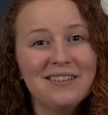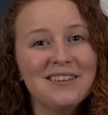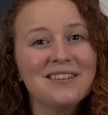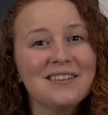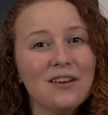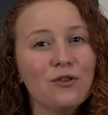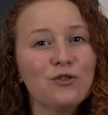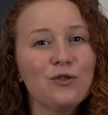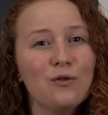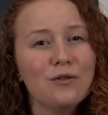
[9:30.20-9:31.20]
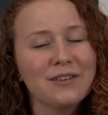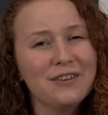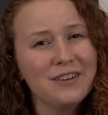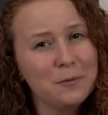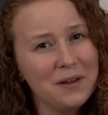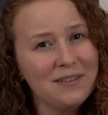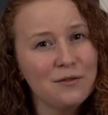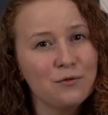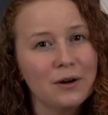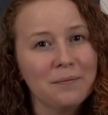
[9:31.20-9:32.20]
this is also a rather
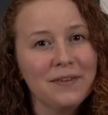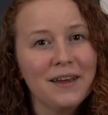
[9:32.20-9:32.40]
expensive one.